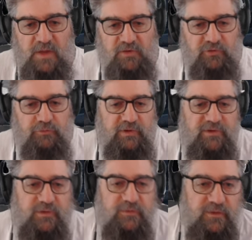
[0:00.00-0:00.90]
Two
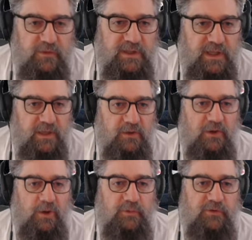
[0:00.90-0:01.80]
reasons for doing that.
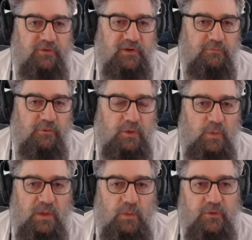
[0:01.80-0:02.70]
I don't want the train to roll
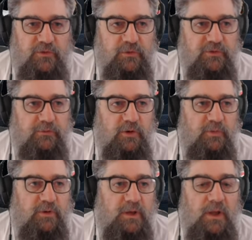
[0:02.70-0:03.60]
away while the doors are open,